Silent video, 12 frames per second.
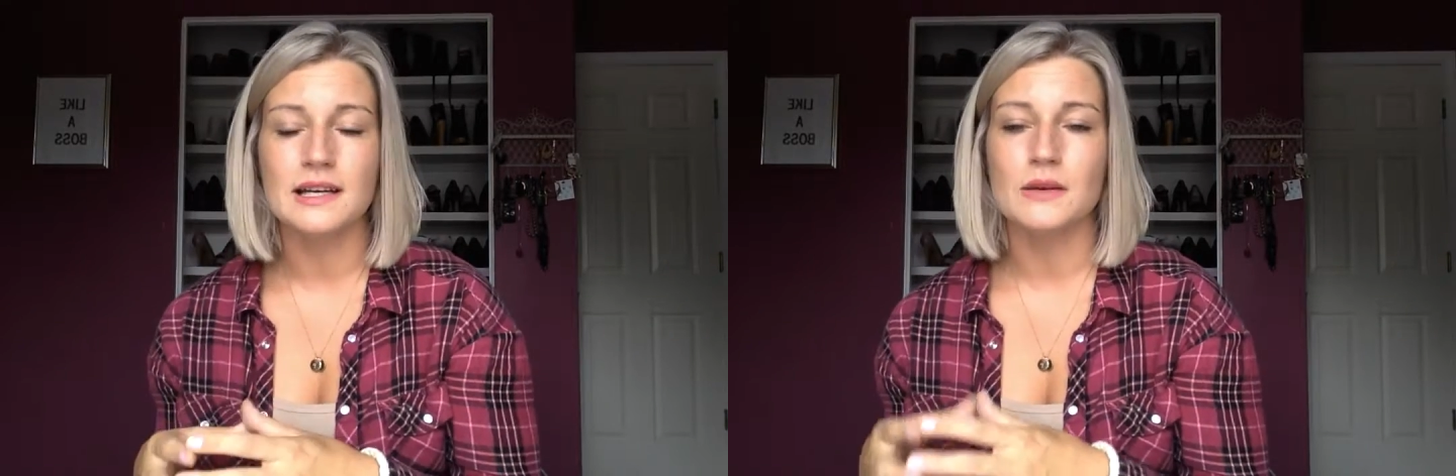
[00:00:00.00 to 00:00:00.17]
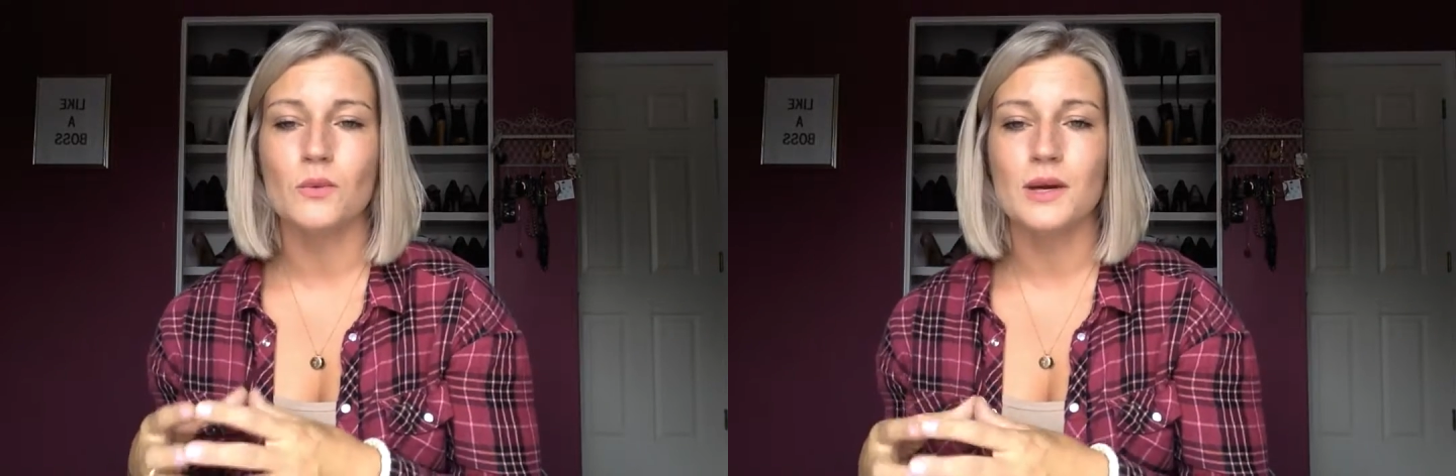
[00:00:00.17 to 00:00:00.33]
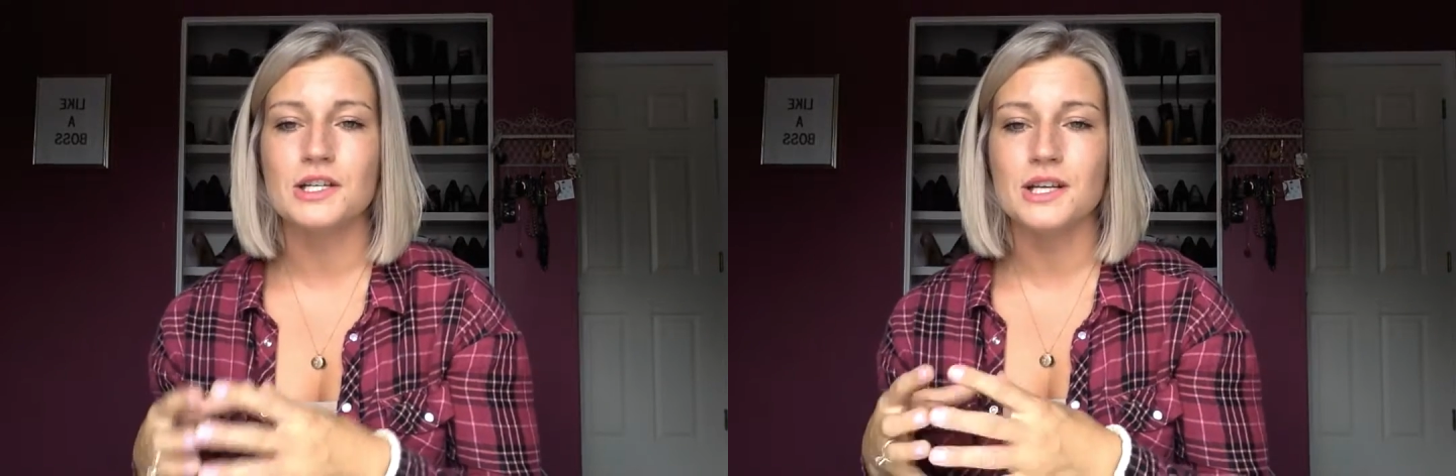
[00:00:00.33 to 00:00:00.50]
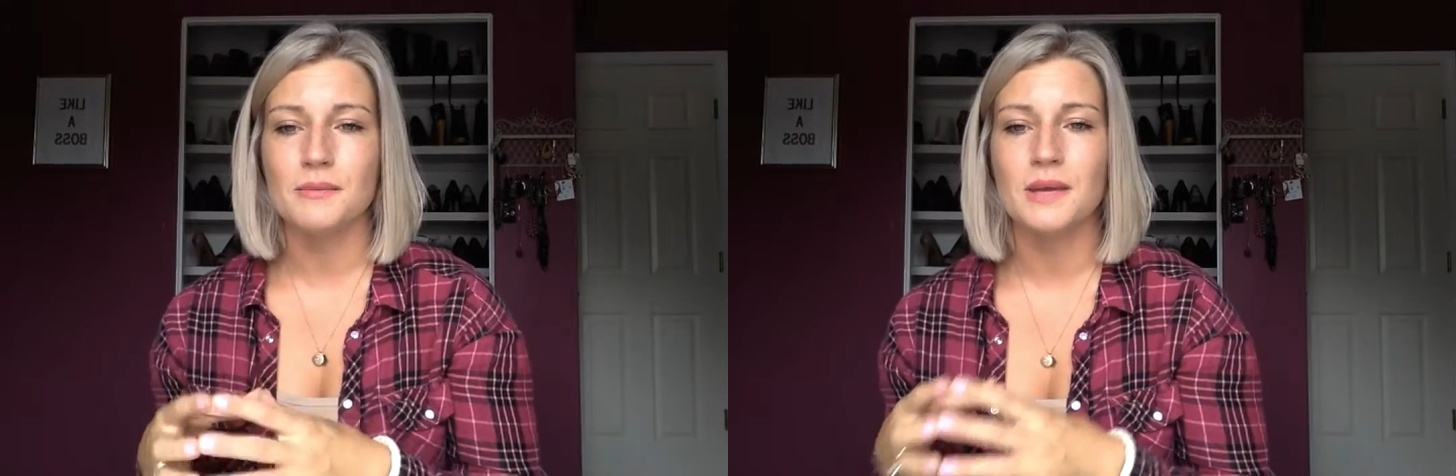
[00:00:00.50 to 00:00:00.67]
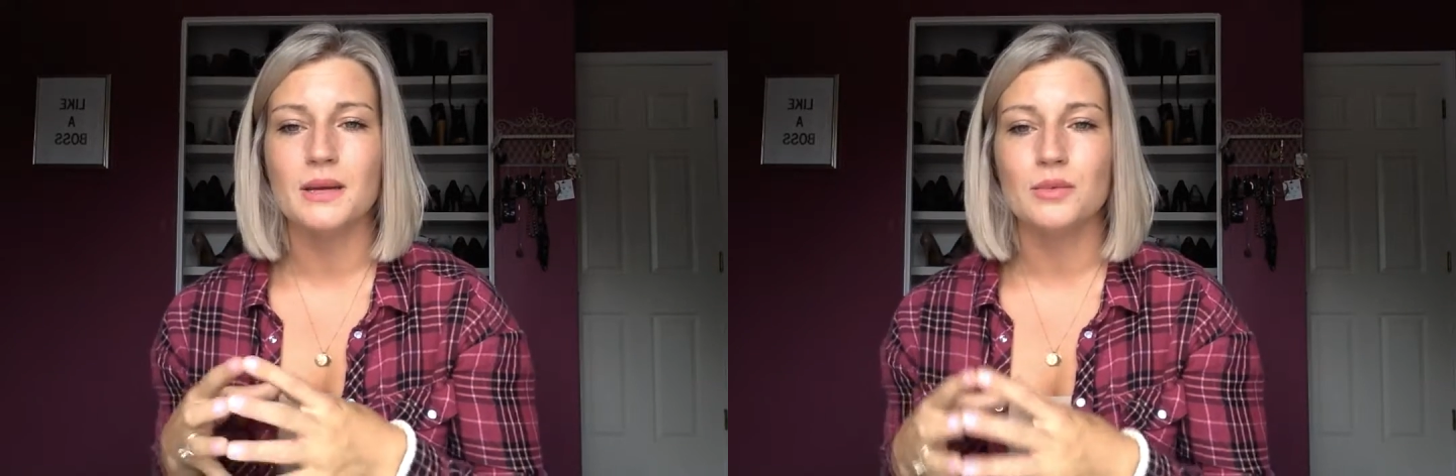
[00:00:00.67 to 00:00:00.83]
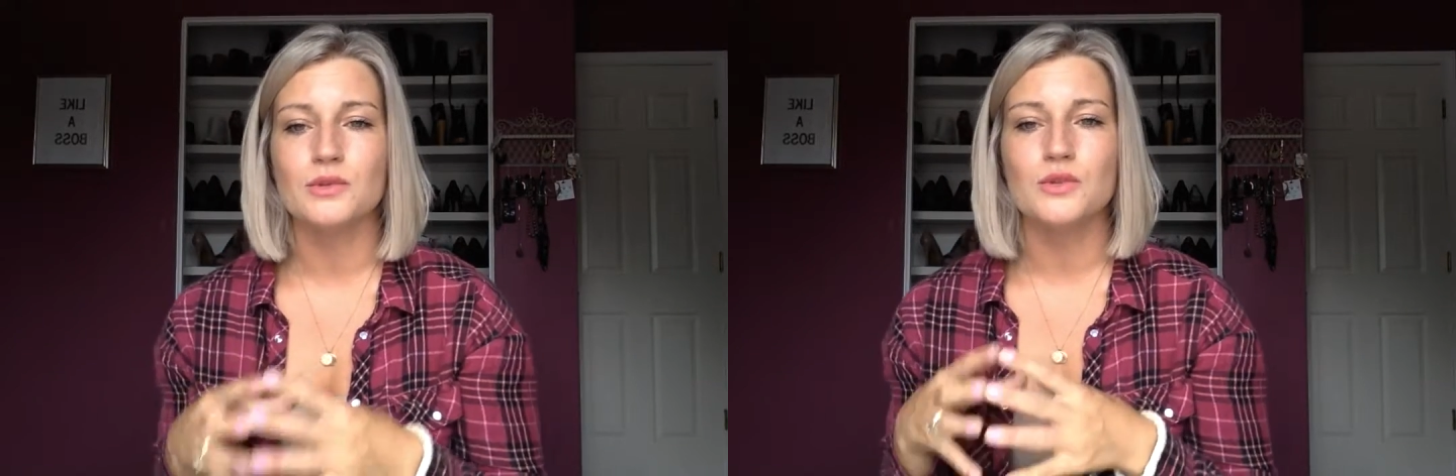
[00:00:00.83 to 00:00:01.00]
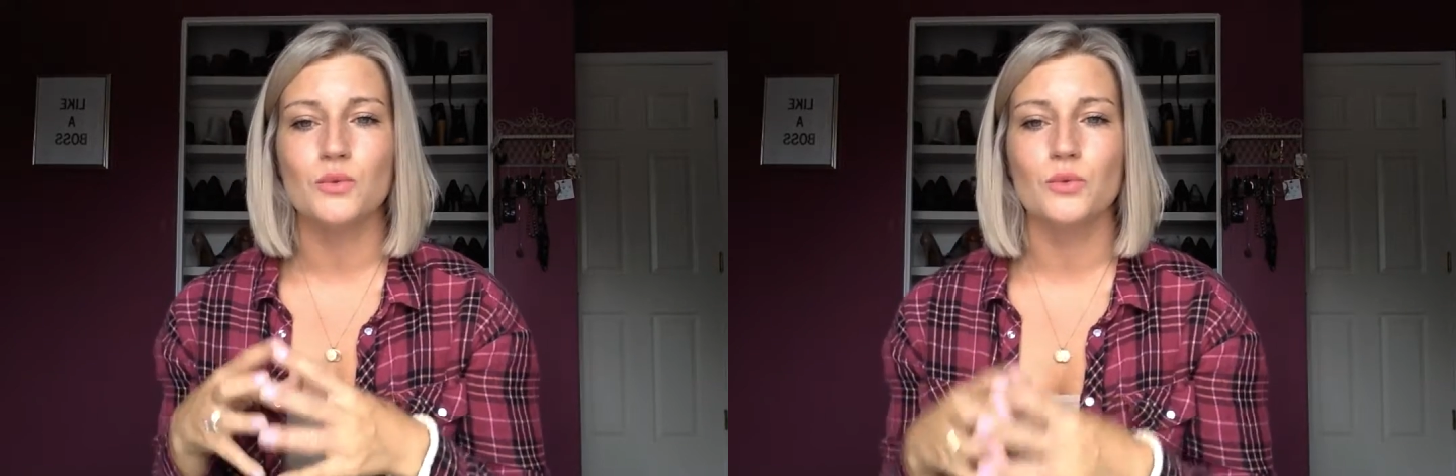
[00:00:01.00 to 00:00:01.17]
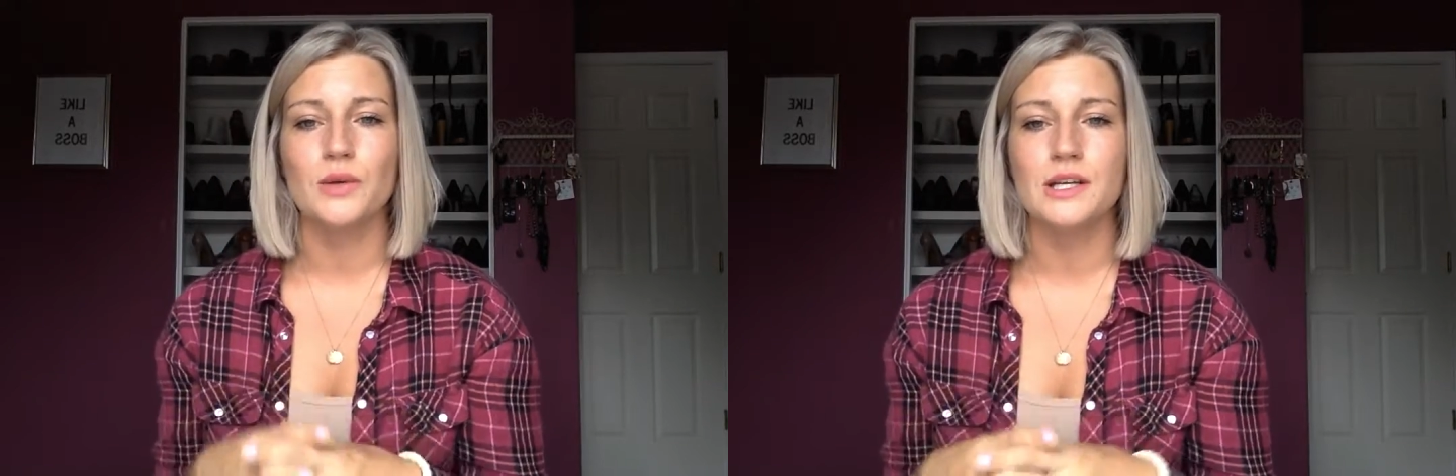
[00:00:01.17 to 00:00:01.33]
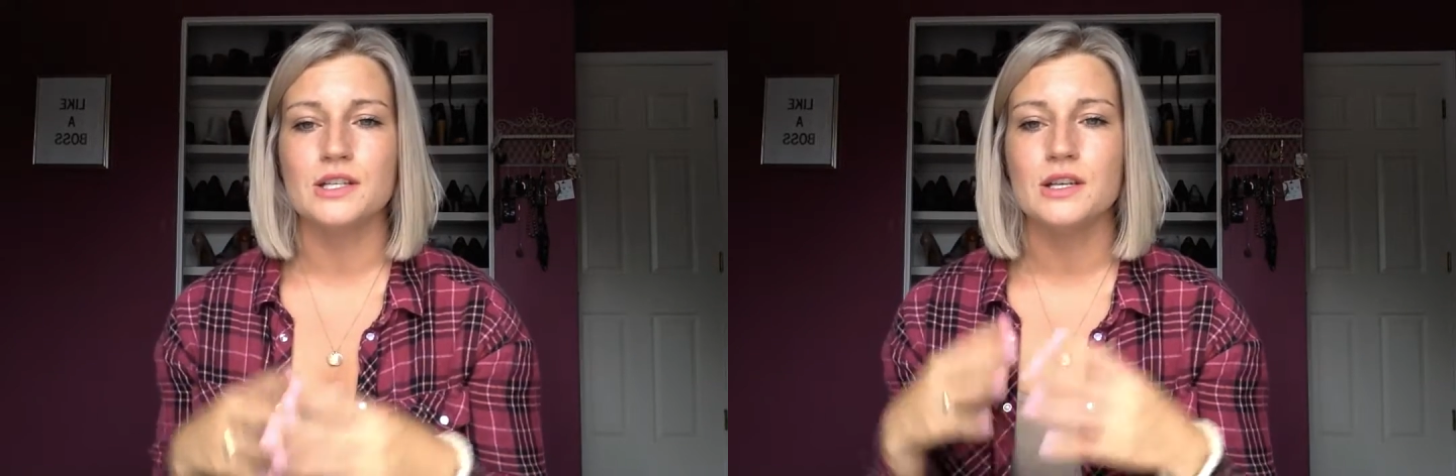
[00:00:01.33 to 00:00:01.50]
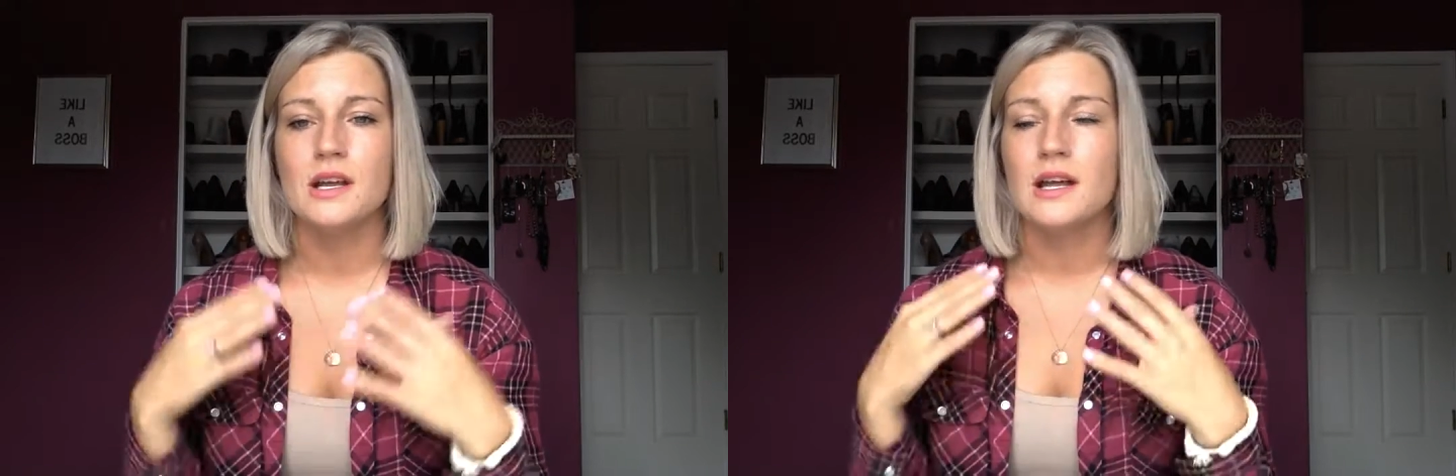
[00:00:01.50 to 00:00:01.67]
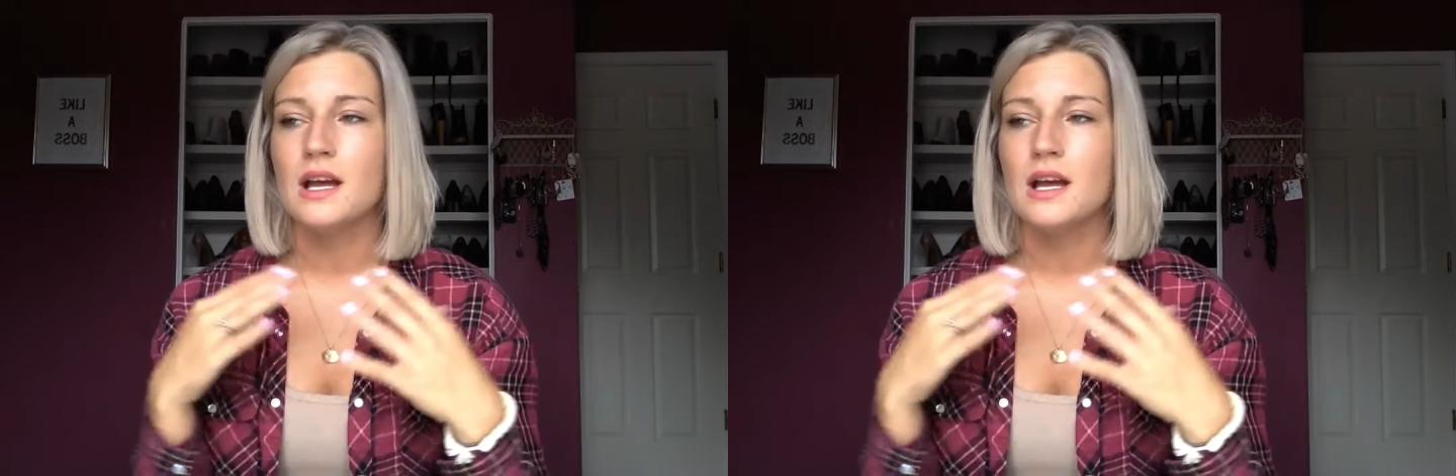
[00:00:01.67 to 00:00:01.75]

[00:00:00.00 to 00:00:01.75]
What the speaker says: in which I'm able to reach